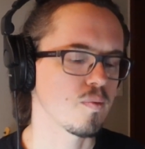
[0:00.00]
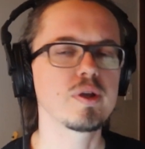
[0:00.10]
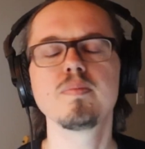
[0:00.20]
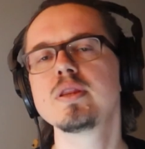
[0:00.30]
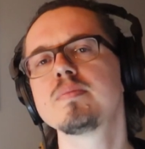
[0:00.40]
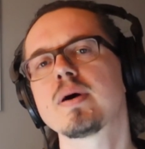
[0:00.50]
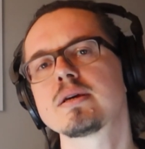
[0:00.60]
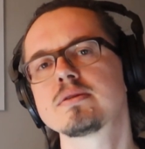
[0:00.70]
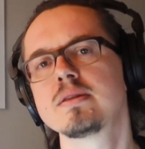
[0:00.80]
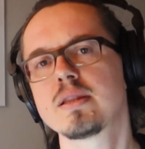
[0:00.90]
We
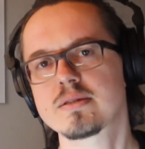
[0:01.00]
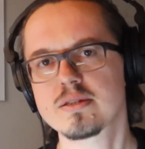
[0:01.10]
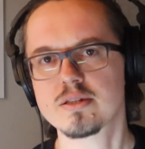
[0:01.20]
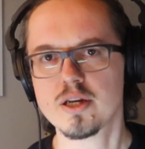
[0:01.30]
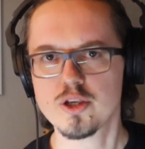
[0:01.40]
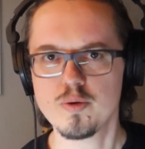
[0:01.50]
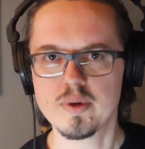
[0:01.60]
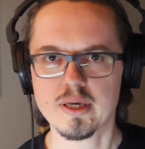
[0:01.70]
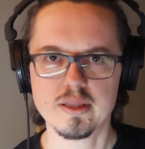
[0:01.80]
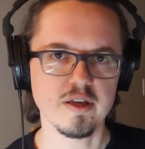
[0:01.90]
minimize the necessary
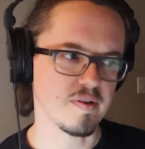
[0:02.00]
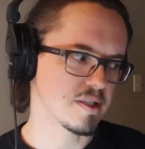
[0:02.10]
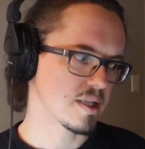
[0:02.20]
human activities.